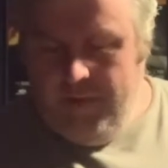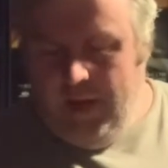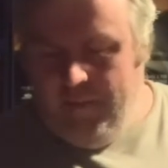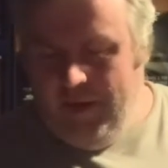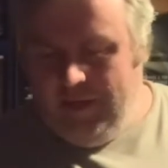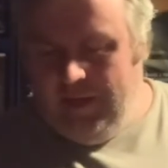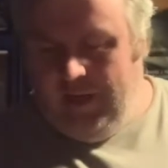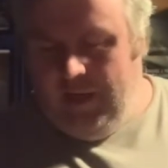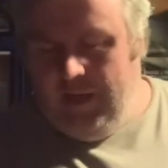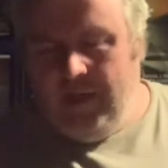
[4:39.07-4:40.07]
And
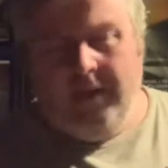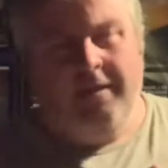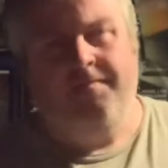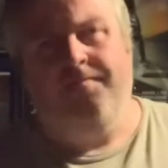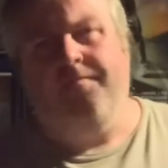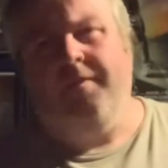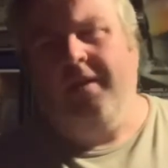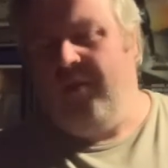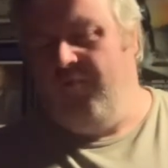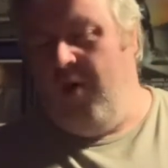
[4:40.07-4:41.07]
basically,
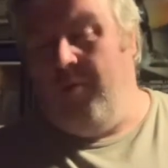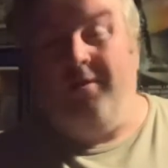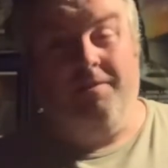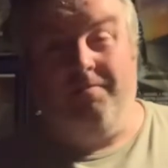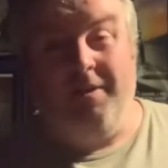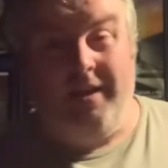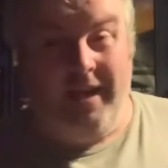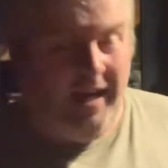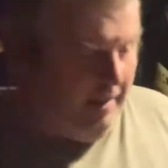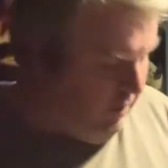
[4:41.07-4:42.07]
this robot's a killing